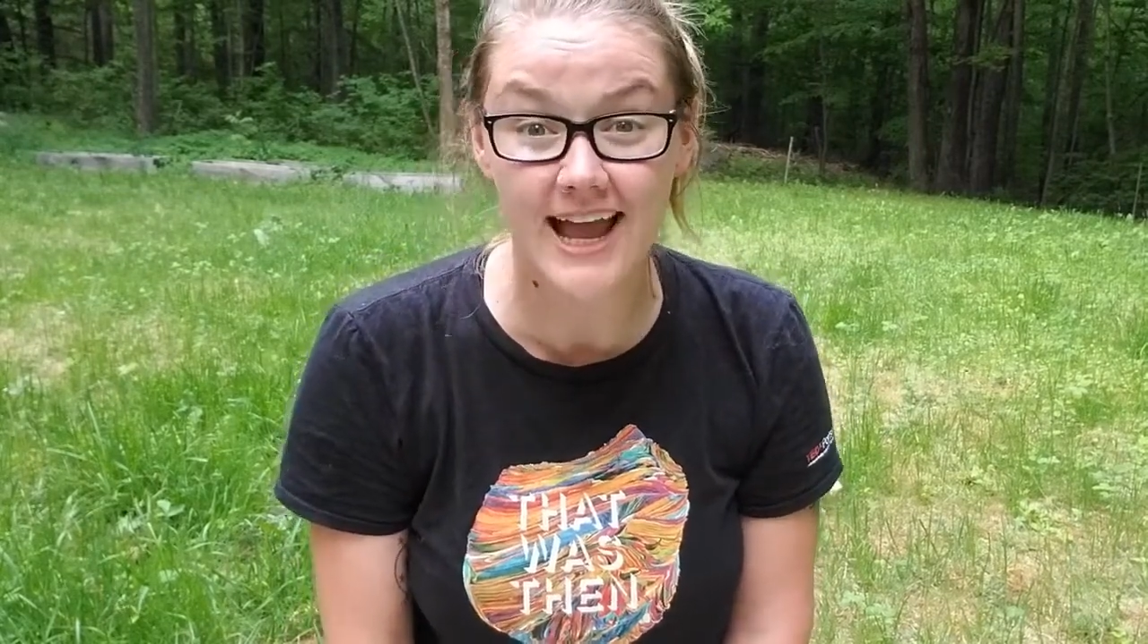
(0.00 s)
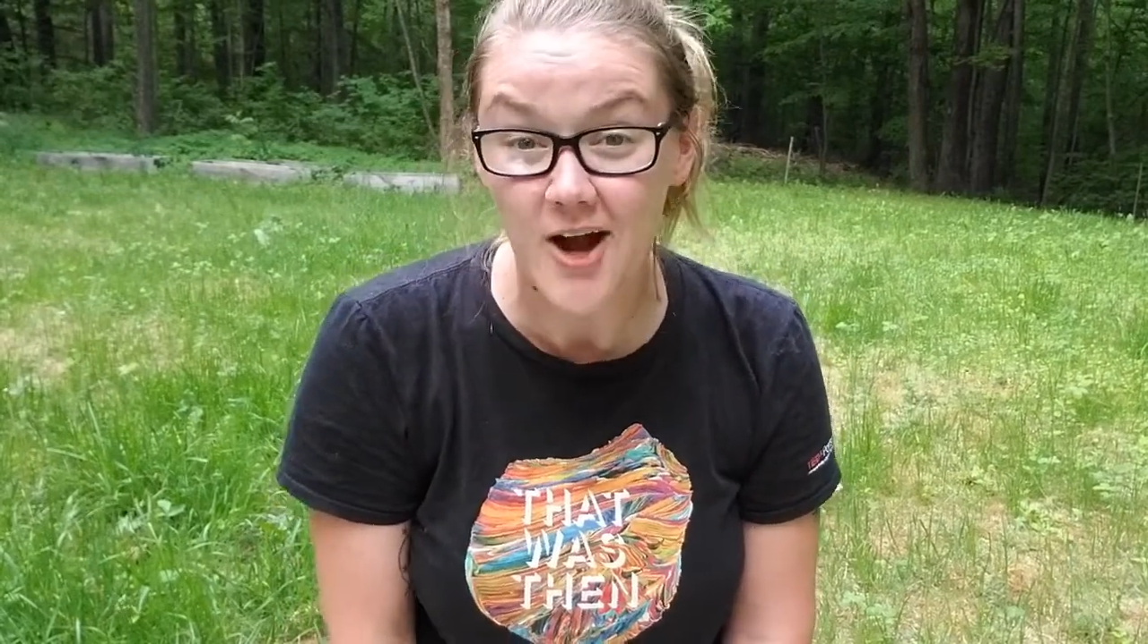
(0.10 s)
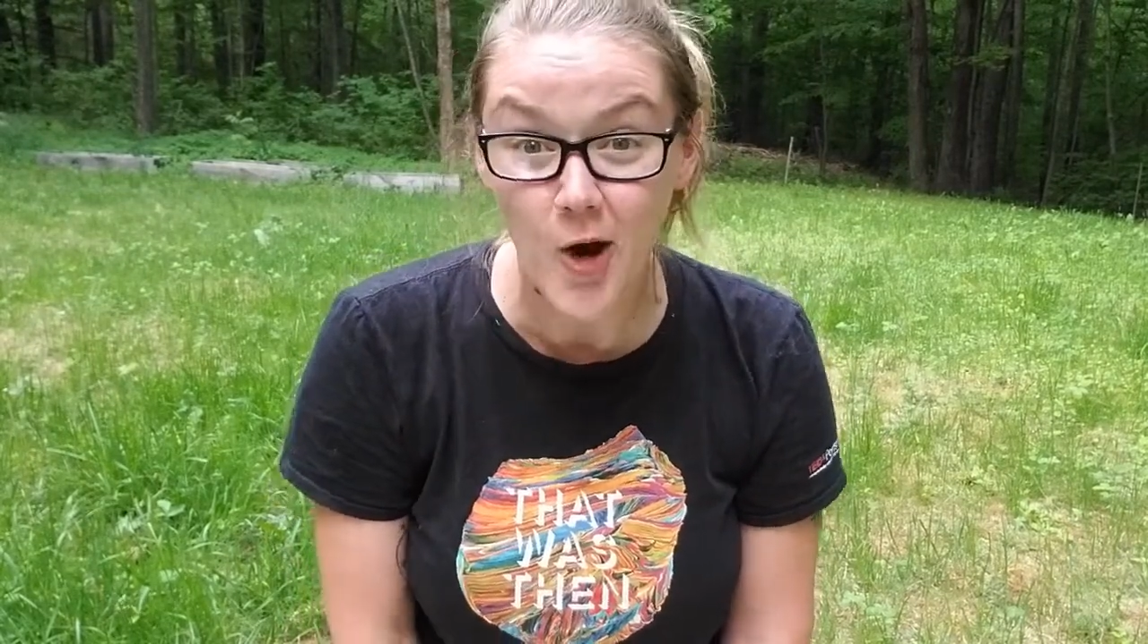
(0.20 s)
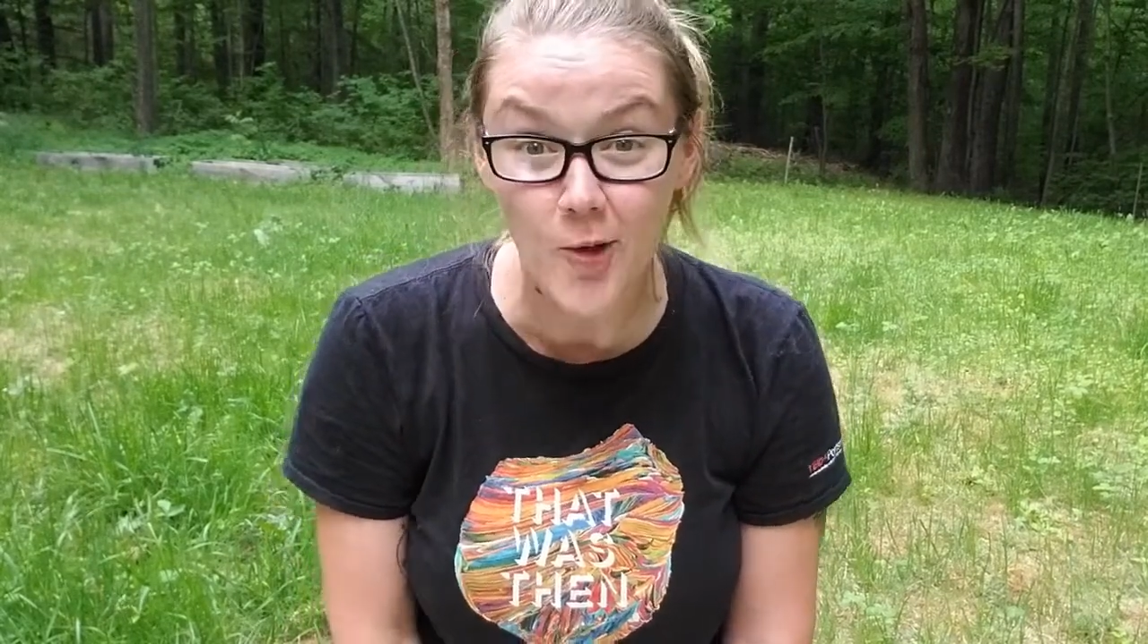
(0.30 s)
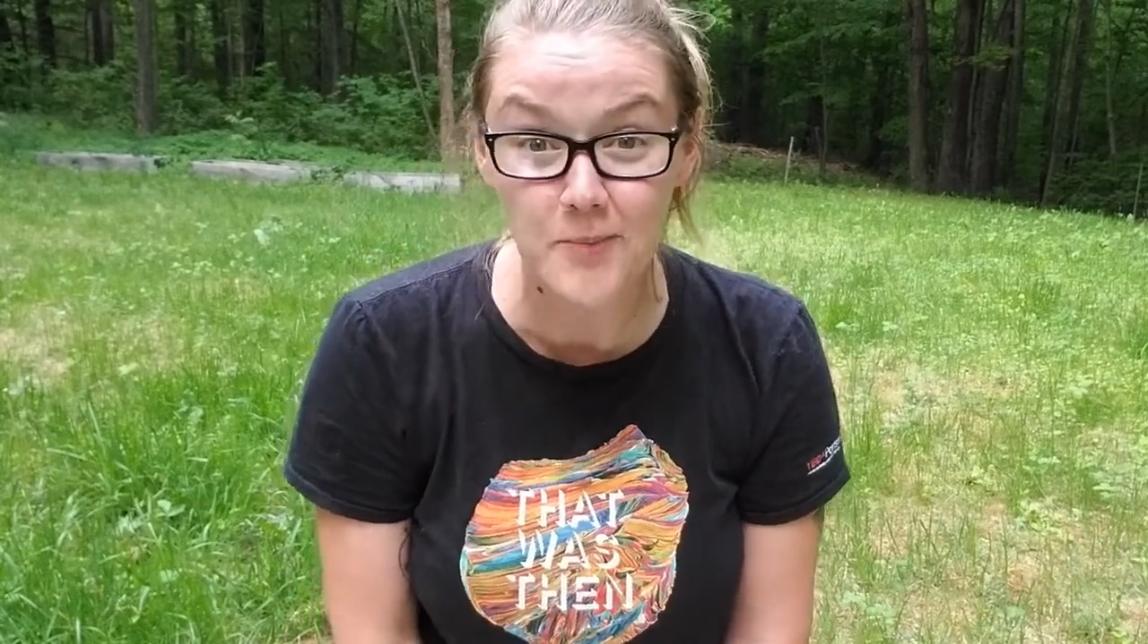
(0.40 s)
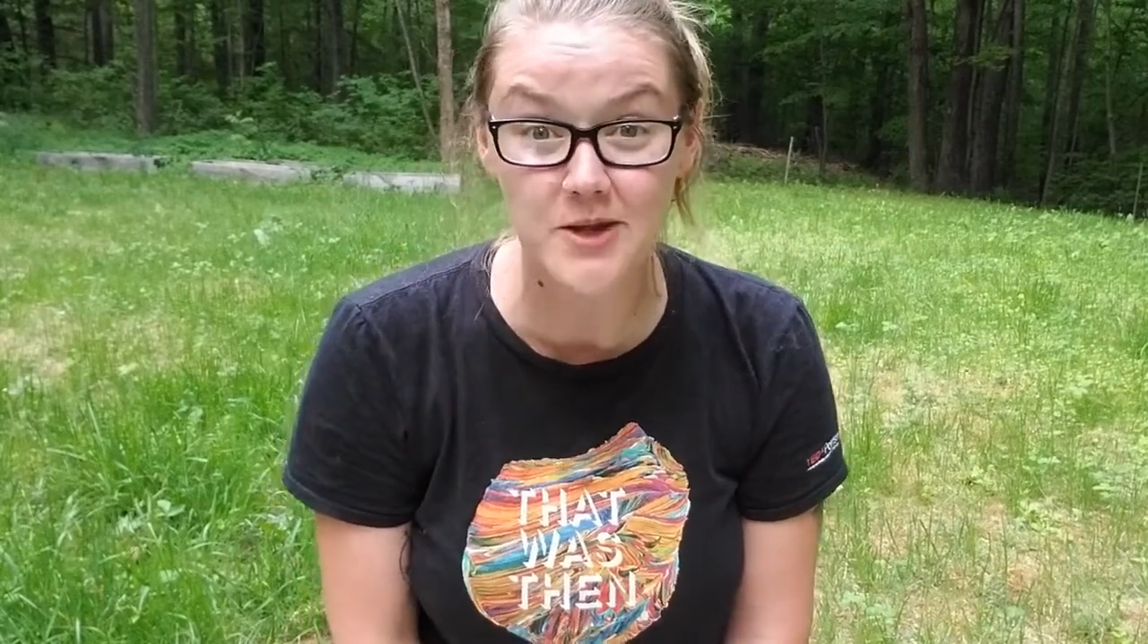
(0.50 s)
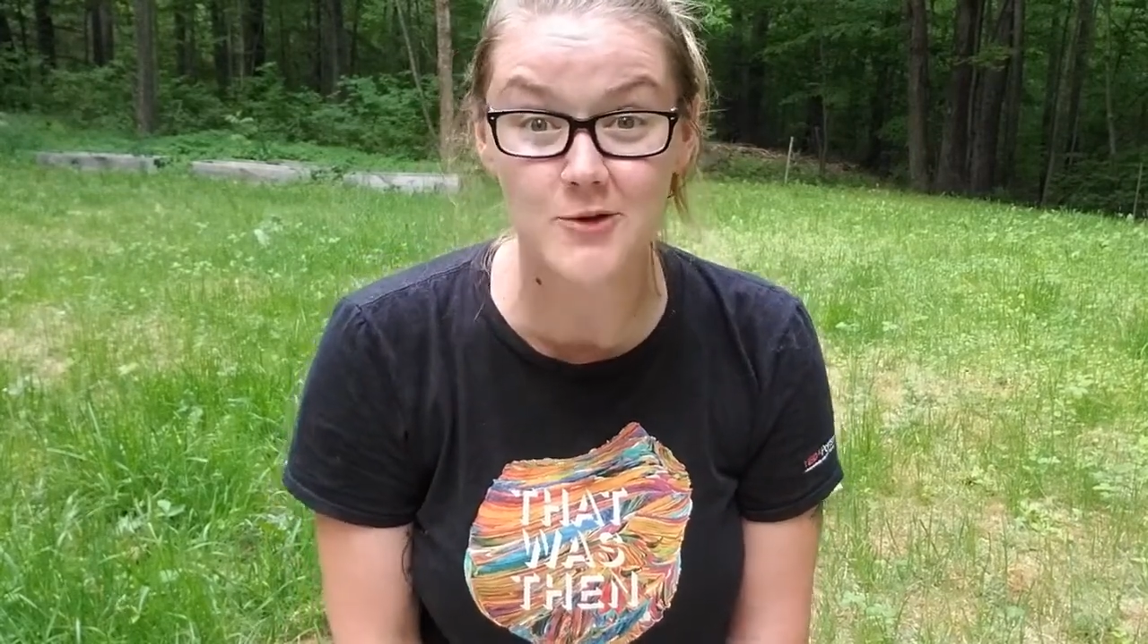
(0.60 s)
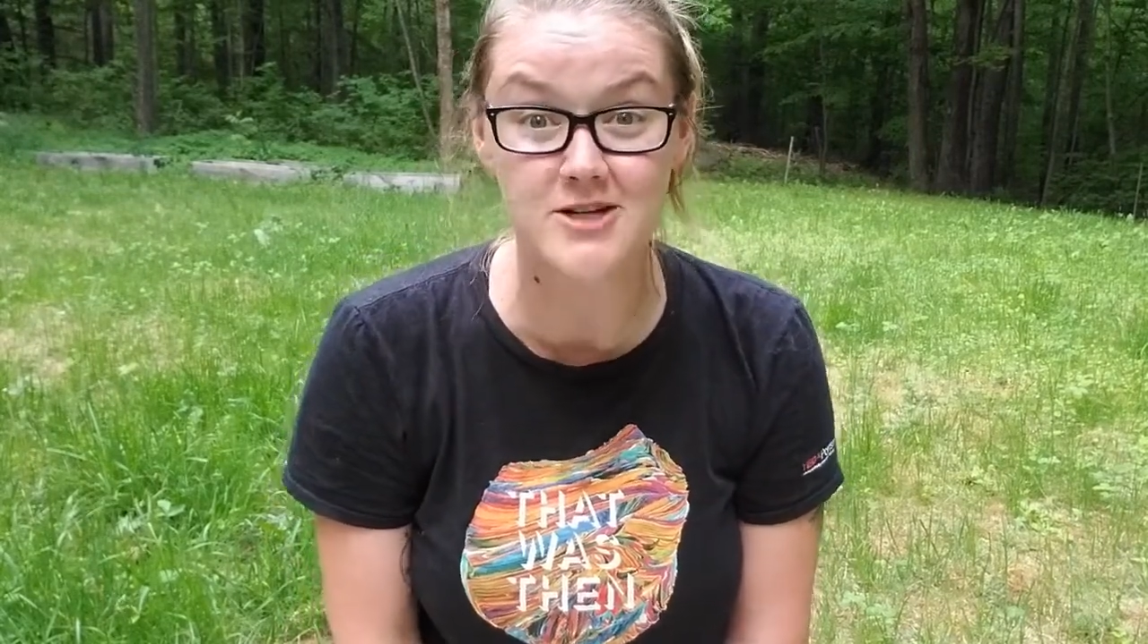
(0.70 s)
I hope you